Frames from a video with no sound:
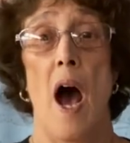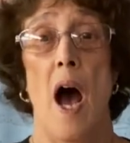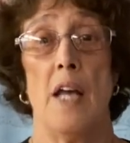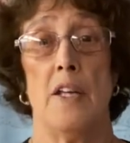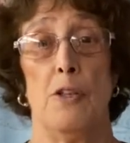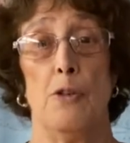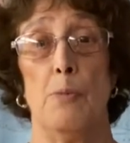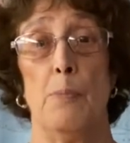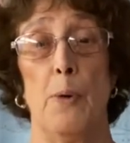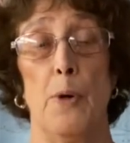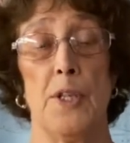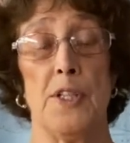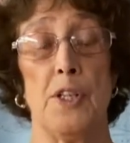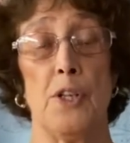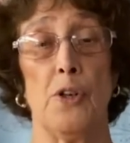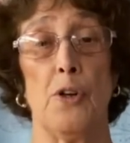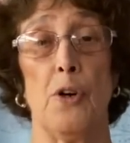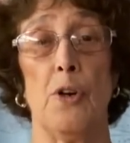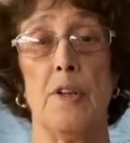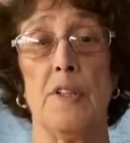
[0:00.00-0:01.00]
You boys
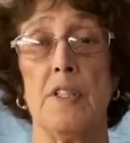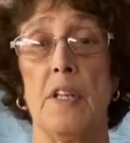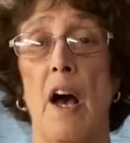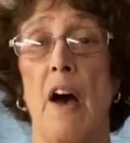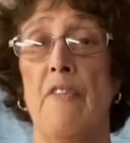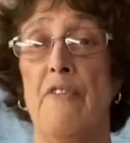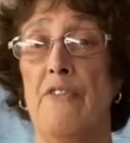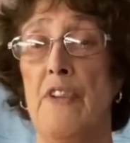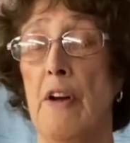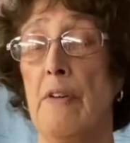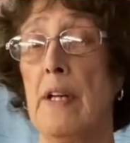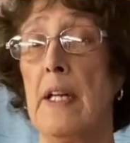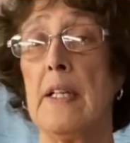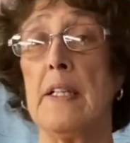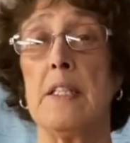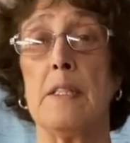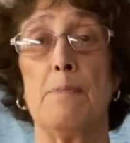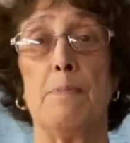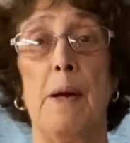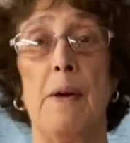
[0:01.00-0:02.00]
and girls are very
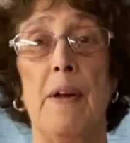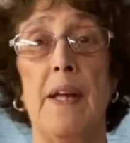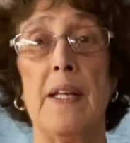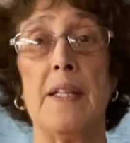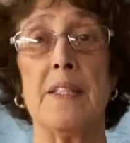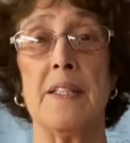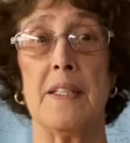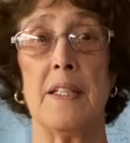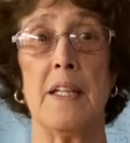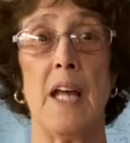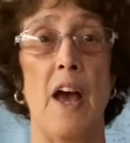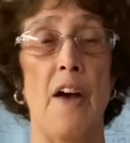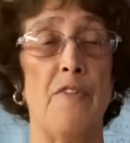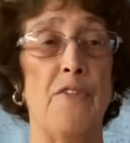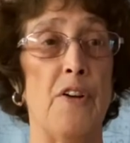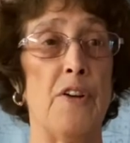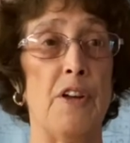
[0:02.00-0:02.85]
experienced in Heifer.